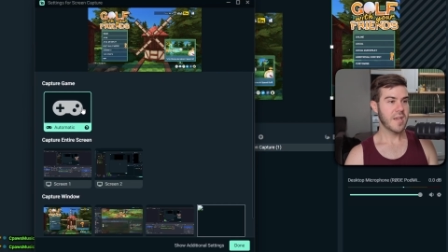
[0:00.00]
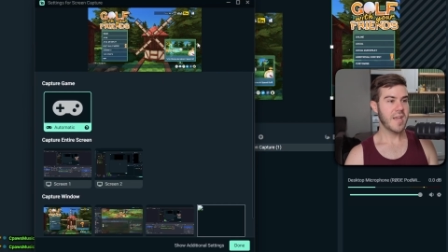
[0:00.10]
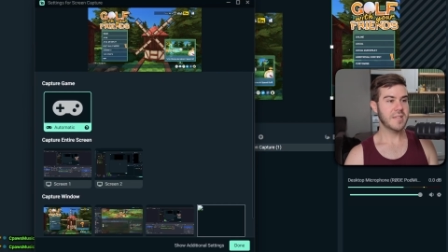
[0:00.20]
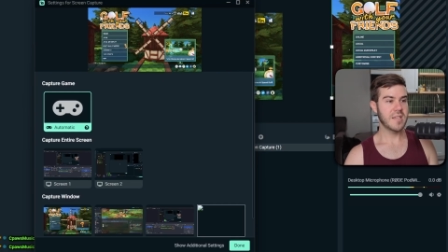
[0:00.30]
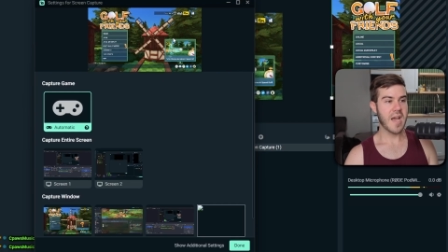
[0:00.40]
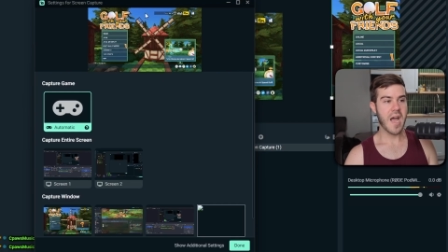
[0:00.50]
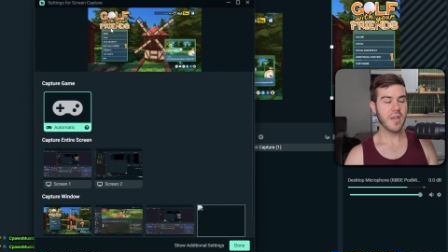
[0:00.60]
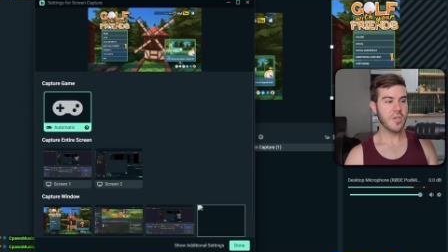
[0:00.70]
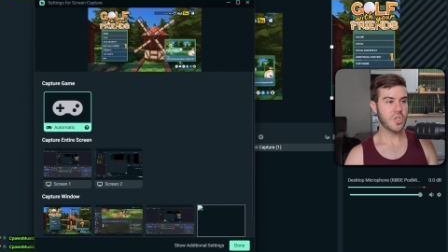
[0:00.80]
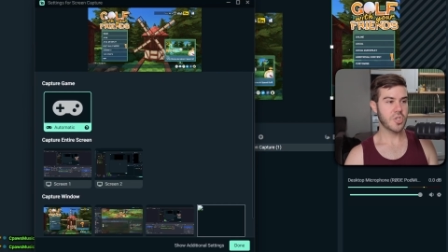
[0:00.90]
it's
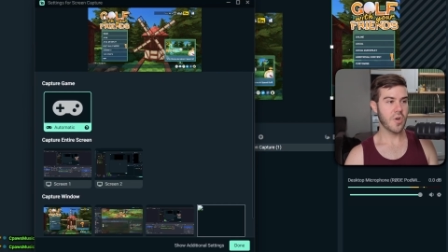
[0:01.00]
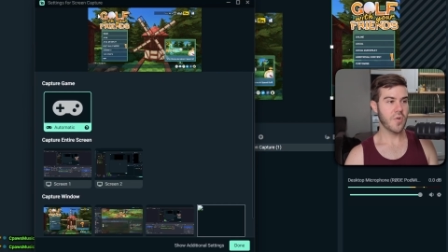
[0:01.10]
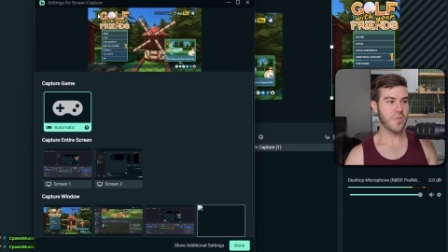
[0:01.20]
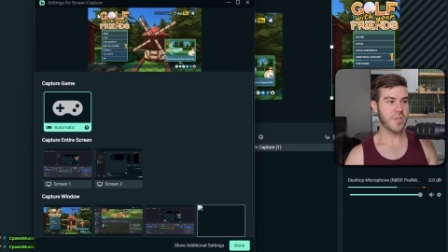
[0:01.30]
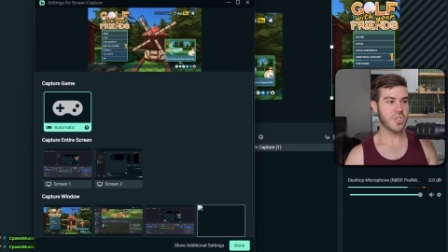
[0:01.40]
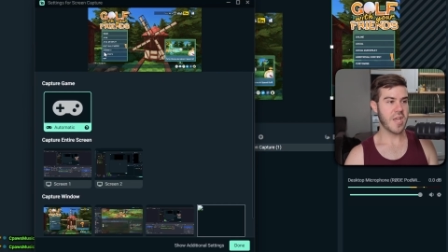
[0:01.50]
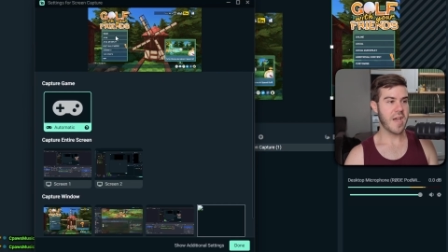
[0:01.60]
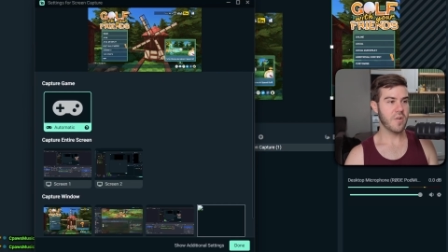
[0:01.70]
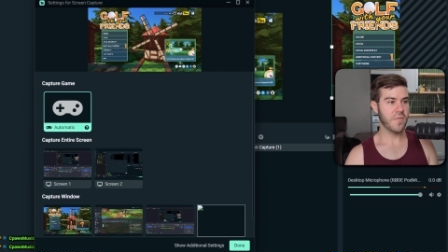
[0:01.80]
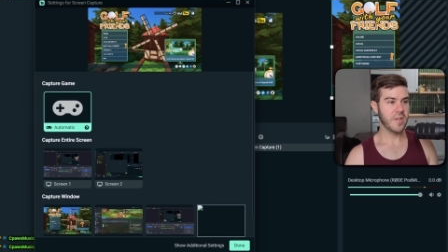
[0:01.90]
not gonna show the
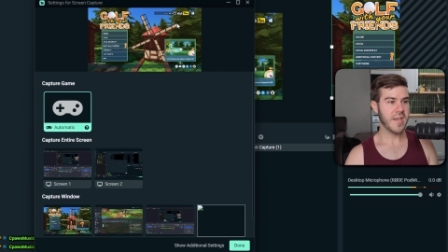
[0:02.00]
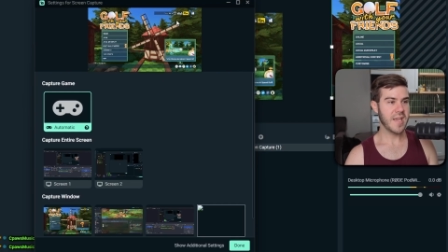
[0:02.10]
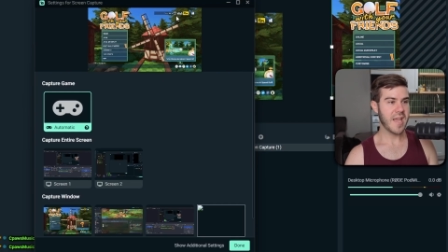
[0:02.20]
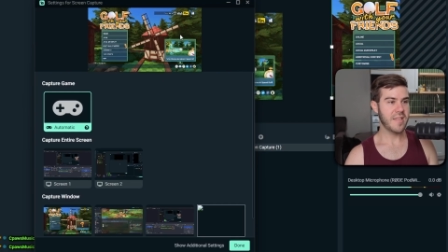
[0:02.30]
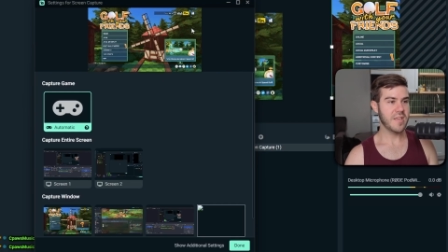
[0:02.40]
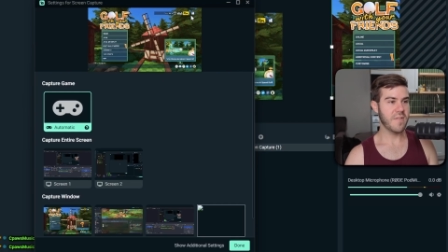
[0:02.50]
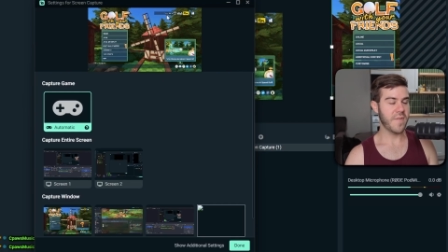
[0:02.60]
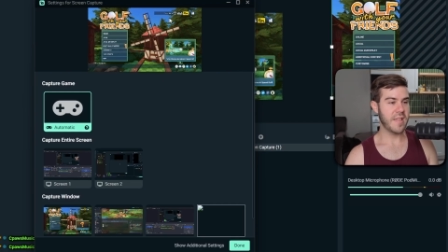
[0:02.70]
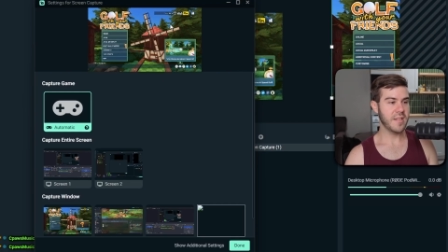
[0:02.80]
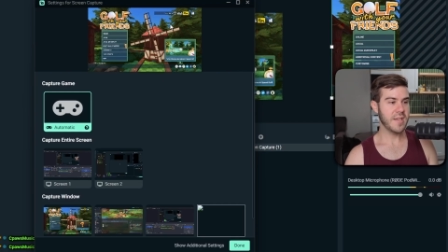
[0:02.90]
chat overlay and the
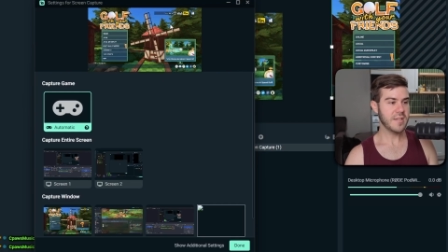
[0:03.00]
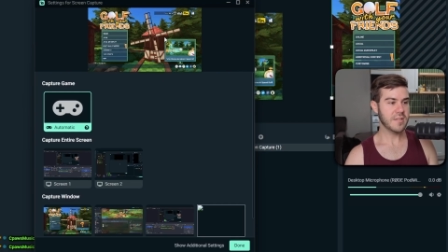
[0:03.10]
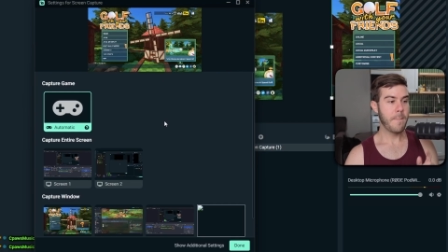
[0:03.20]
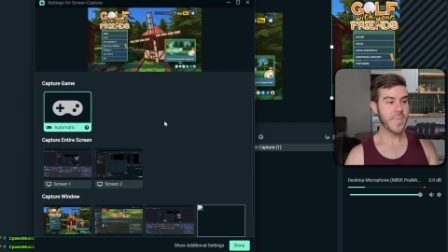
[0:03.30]
event list,